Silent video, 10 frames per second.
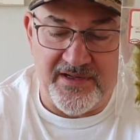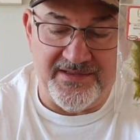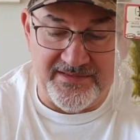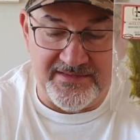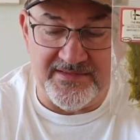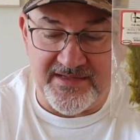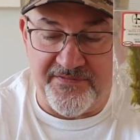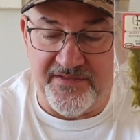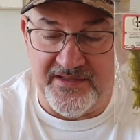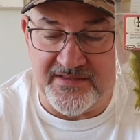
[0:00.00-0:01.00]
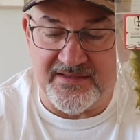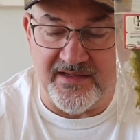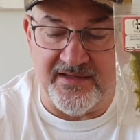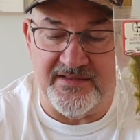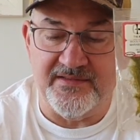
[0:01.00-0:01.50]
and this is definitely a
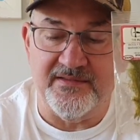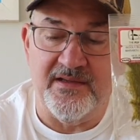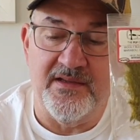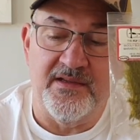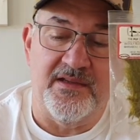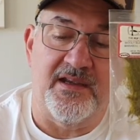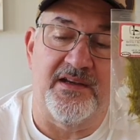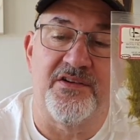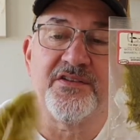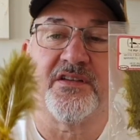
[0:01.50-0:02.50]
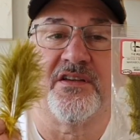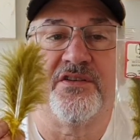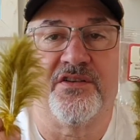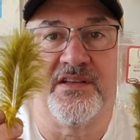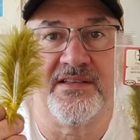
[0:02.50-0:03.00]
size. And here's a
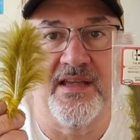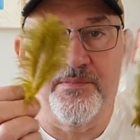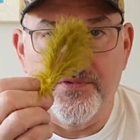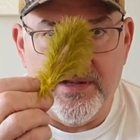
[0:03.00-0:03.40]
good example